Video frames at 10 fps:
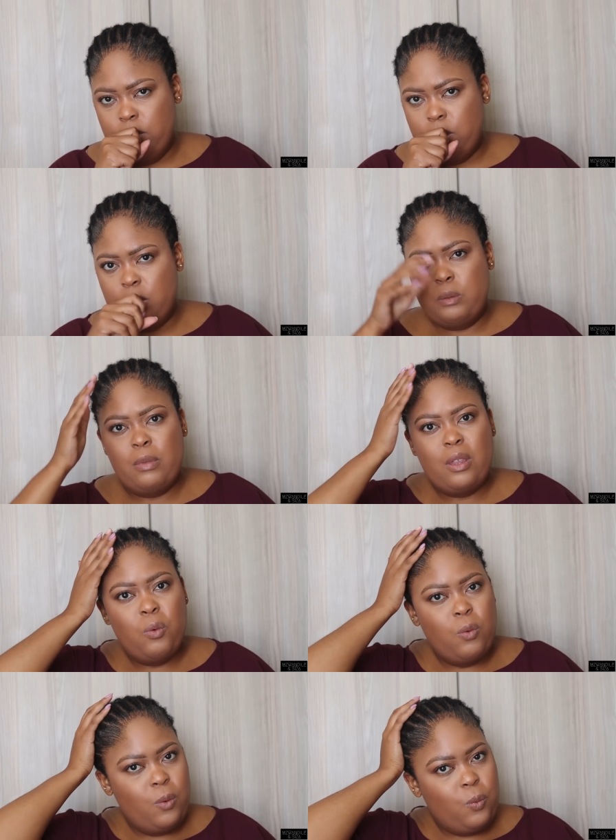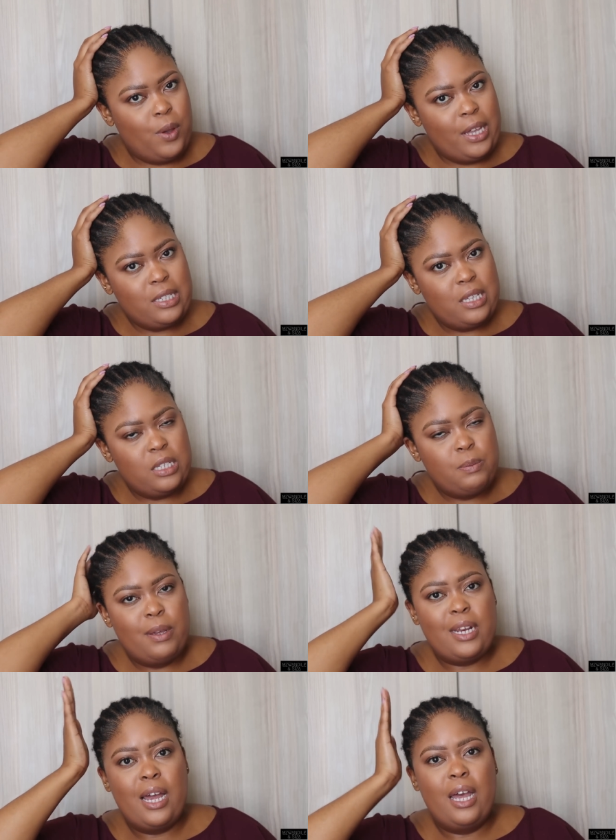excuse me, the wig sits
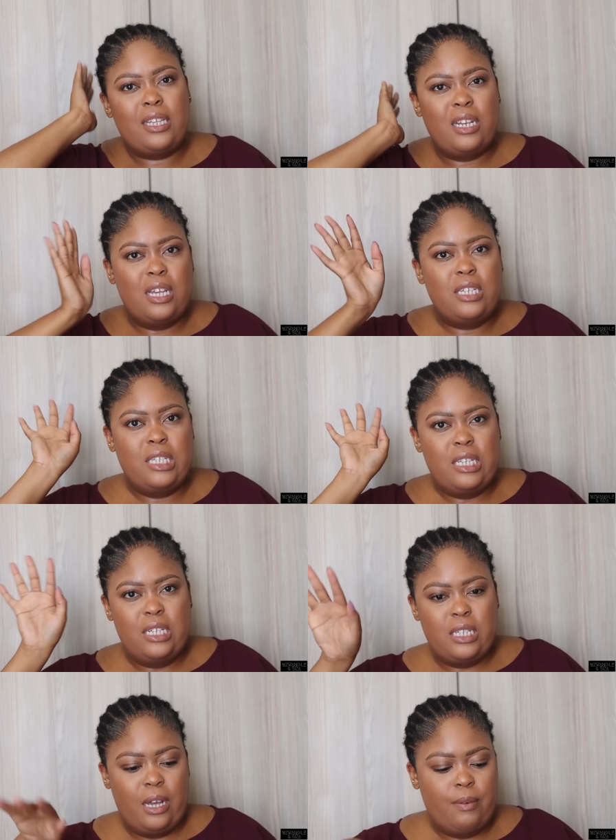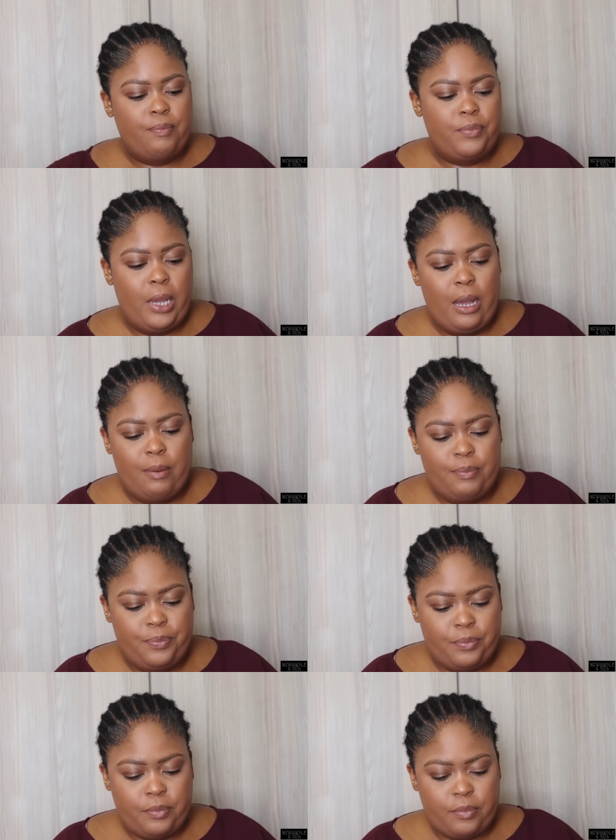better and it is neater. Um,